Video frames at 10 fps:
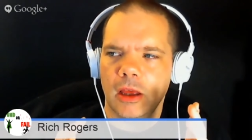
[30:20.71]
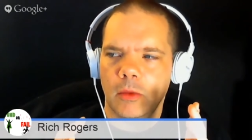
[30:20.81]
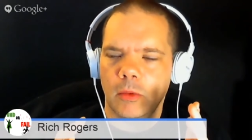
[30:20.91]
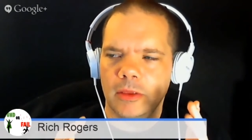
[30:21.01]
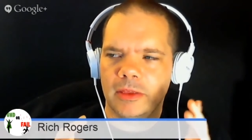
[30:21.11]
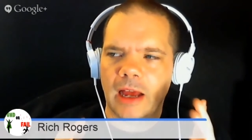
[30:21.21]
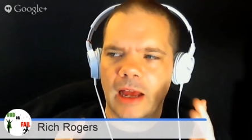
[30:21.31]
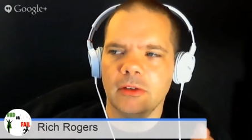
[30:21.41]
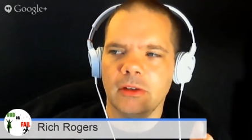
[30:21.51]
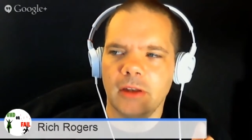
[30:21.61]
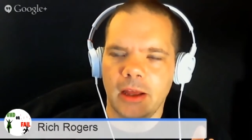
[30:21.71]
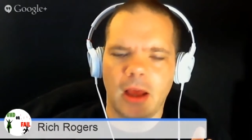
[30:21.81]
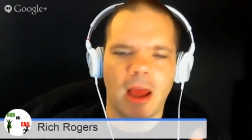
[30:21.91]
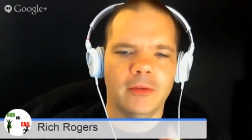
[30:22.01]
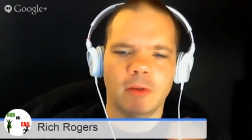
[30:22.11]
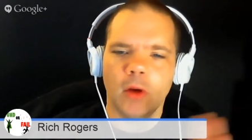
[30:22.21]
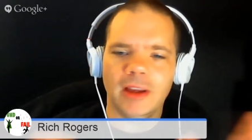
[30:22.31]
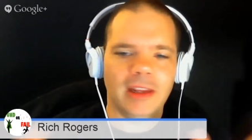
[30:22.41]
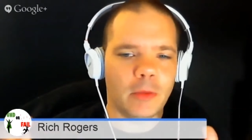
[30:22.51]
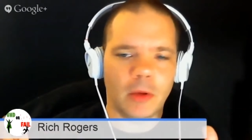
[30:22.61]
1009 I have no
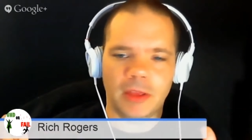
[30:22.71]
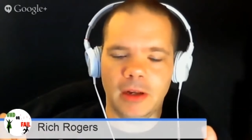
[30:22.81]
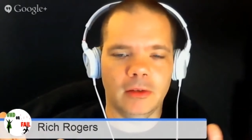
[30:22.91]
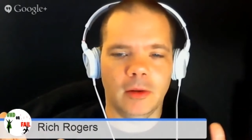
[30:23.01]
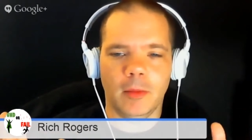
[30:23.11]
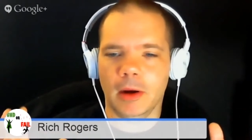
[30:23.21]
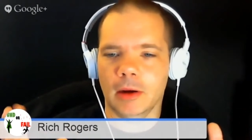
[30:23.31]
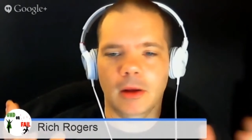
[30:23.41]
idea what that is in American